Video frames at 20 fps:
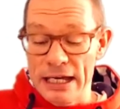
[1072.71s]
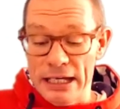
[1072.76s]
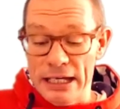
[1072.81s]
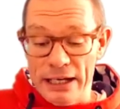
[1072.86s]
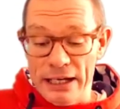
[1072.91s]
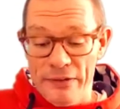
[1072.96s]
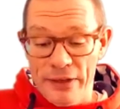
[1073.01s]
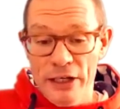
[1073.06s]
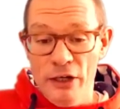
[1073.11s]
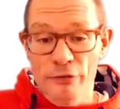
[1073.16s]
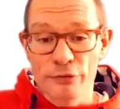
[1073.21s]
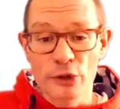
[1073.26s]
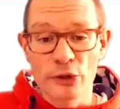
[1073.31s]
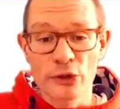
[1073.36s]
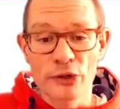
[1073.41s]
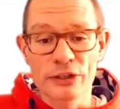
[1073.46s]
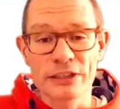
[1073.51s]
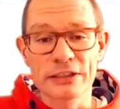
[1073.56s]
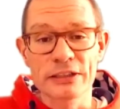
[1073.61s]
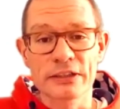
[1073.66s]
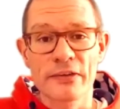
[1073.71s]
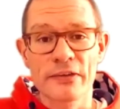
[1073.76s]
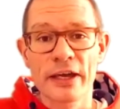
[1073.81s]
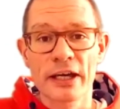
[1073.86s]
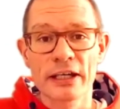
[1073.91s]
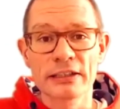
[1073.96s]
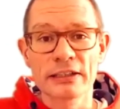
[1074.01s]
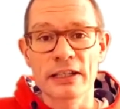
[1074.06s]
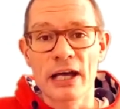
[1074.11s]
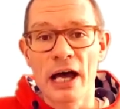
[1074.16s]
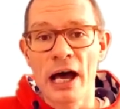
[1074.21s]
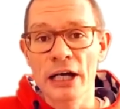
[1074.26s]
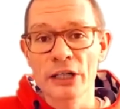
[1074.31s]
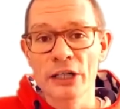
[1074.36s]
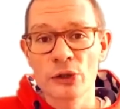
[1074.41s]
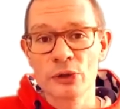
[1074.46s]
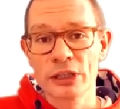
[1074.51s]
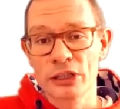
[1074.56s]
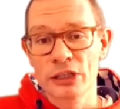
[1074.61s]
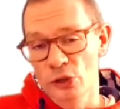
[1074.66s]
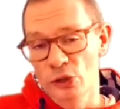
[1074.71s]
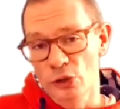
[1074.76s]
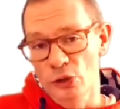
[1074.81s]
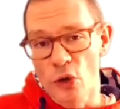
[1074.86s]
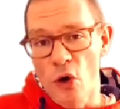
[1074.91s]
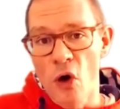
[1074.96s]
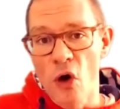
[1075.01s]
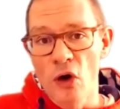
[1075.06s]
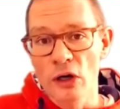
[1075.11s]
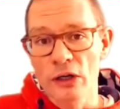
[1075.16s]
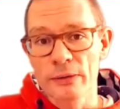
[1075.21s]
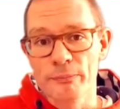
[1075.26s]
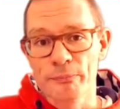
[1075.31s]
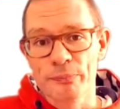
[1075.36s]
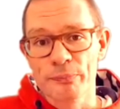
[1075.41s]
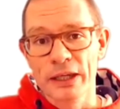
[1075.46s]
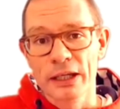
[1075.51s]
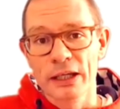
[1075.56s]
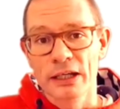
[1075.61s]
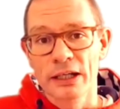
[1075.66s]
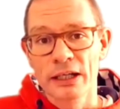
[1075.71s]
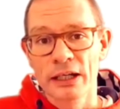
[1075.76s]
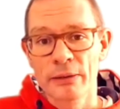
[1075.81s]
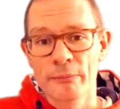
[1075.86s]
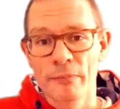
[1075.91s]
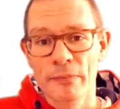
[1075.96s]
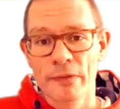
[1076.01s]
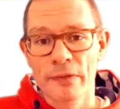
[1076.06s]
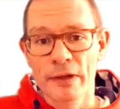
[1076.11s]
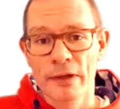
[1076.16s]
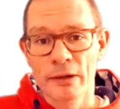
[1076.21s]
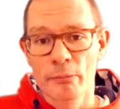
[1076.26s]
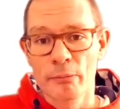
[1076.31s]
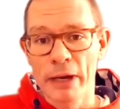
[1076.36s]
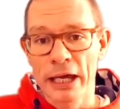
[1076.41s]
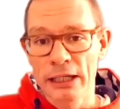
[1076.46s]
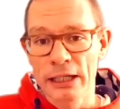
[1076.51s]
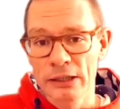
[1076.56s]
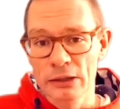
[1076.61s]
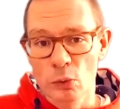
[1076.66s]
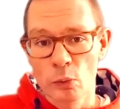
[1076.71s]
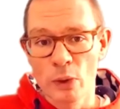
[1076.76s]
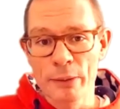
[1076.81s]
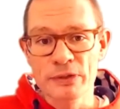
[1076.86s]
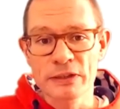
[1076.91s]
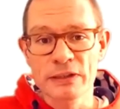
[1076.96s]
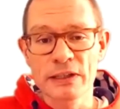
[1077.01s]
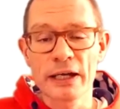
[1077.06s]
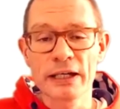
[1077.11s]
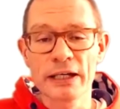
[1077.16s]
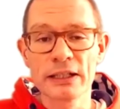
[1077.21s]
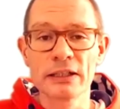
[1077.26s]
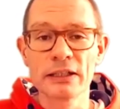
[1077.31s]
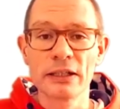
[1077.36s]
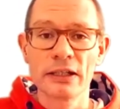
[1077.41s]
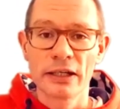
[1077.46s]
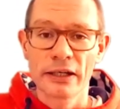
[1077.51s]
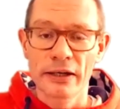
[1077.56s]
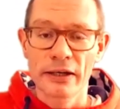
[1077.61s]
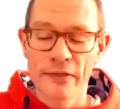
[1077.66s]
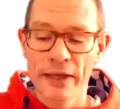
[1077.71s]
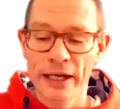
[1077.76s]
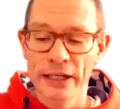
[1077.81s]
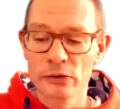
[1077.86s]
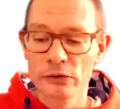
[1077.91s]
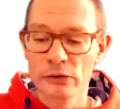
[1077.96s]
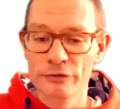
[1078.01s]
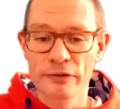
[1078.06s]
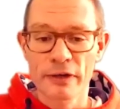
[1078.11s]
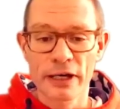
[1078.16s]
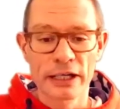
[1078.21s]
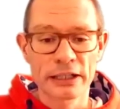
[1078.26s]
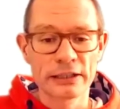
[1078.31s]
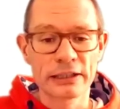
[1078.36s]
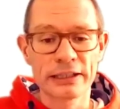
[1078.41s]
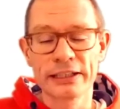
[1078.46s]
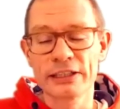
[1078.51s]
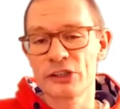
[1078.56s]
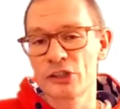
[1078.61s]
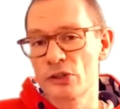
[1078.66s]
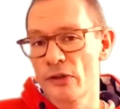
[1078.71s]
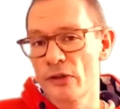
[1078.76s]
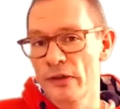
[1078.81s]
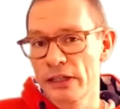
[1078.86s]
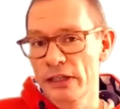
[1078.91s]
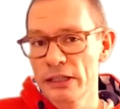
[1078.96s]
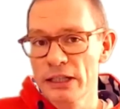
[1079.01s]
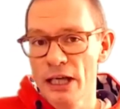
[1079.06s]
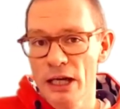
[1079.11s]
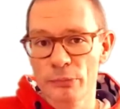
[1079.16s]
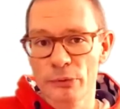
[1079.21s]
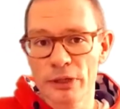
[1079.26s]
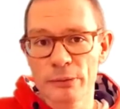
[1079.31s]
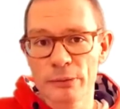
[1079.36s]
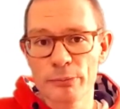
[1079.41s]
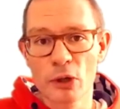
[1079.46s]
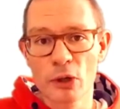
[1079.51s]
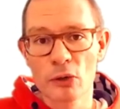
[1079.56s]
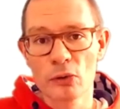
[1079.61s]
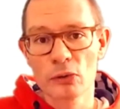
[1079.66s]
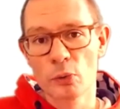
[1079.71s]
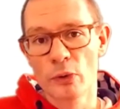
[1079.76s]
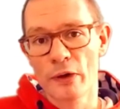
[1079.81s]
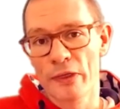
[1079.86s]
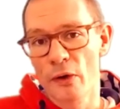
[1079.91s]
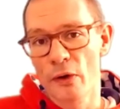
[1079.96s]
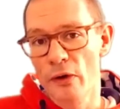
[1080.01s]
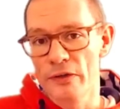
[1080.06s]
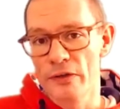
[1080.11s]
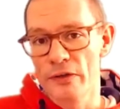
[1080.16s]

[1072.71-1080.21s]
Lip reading: And then, of course, there's arcunit.org, the main website, and there you'll find links to the GitHub repo with all the